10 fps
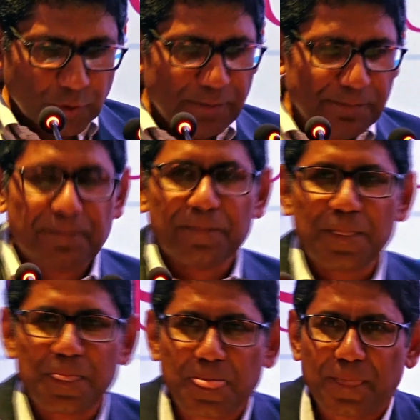Okay,
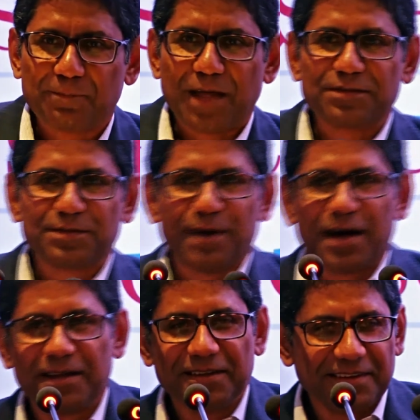that's
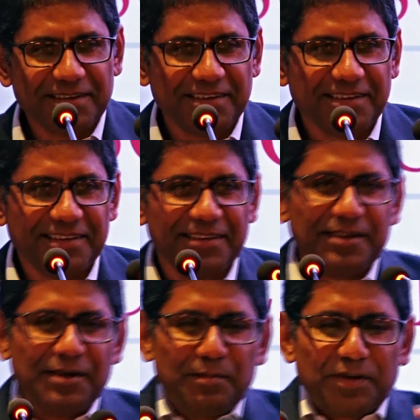my
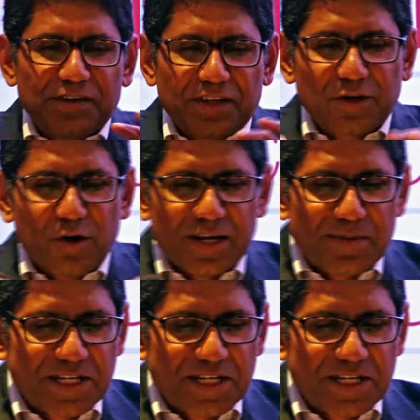presentation on